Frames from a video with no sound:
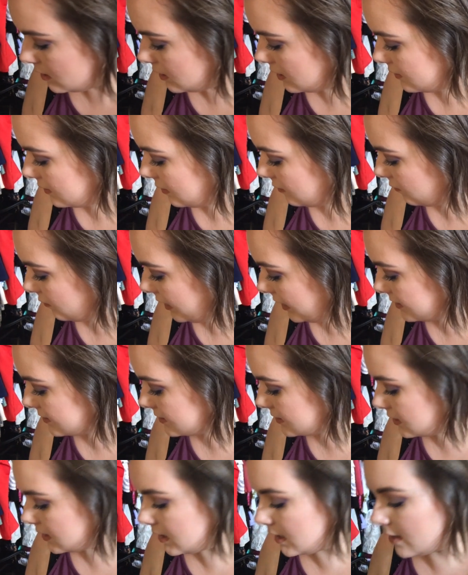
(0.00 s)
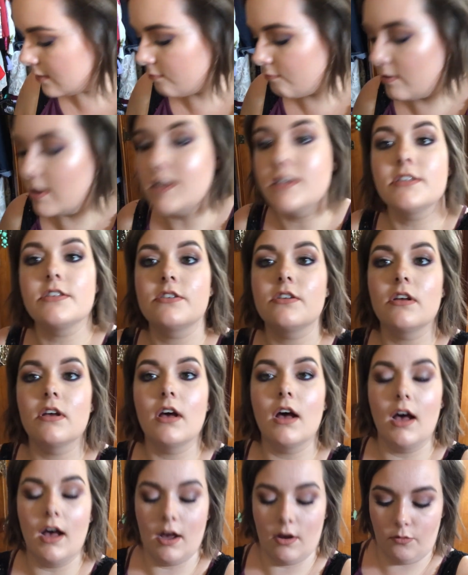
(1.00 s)
And then lastly in this
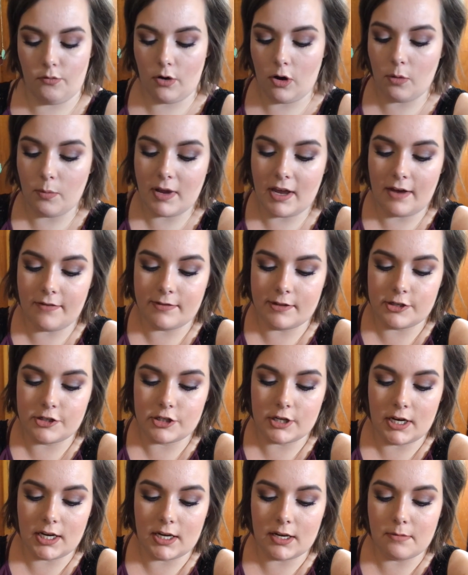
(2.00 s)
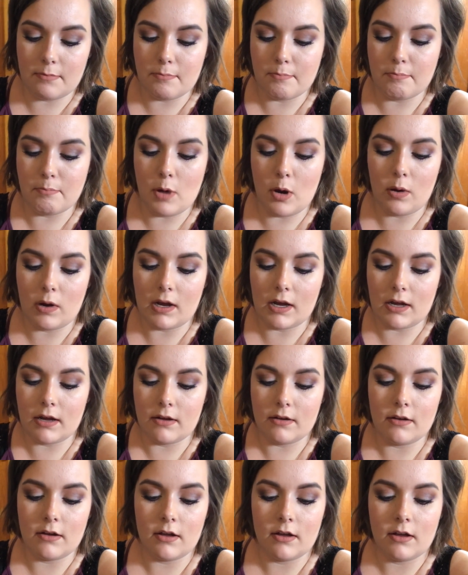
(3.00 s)
row we have the shade Mocha.
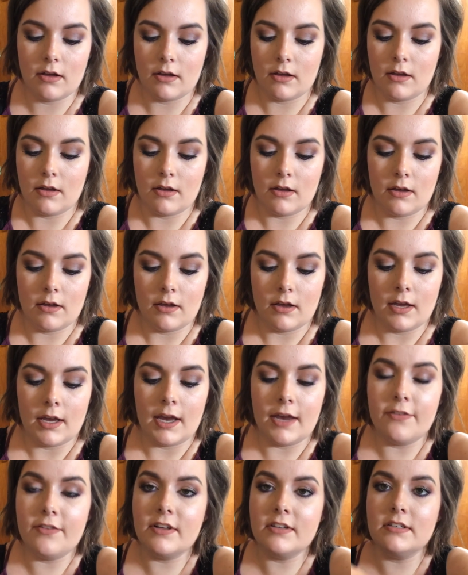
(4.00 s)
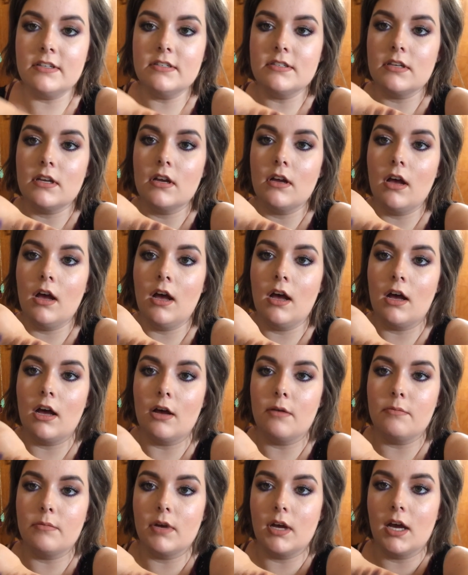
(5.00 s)
And this is
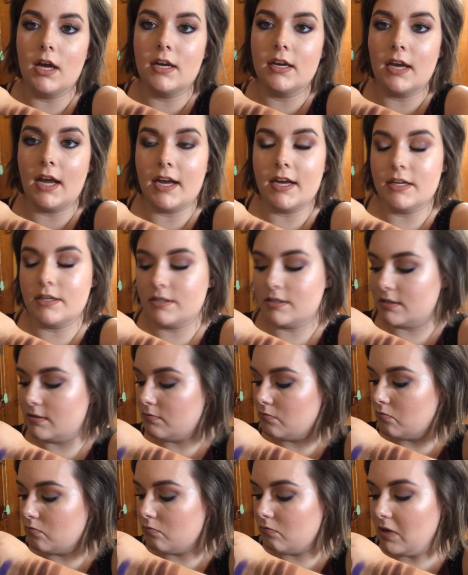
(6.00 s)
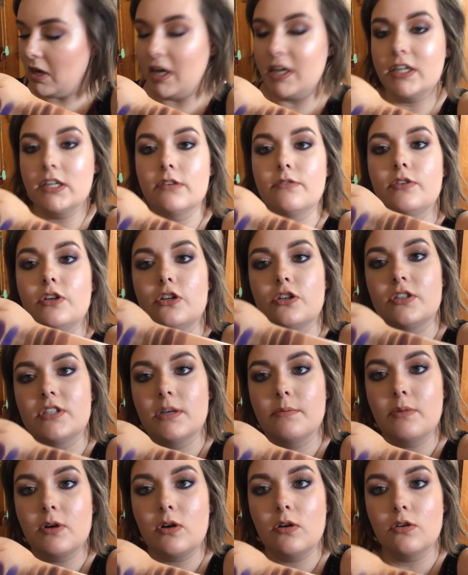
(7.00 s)
a nice kind of your
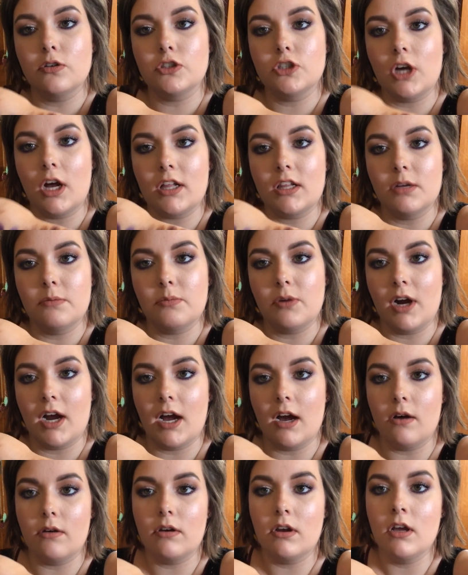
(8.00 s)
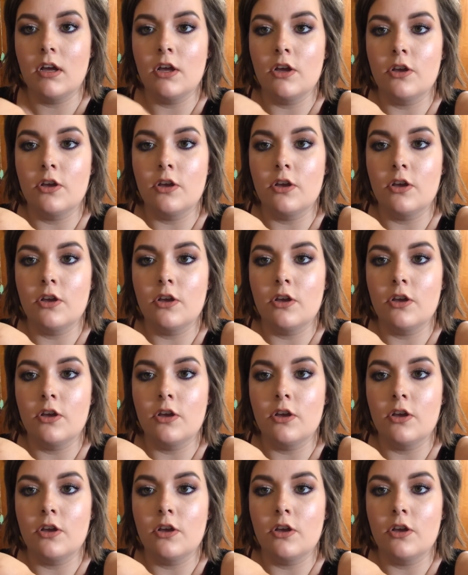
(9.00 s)
typical chocolate brown.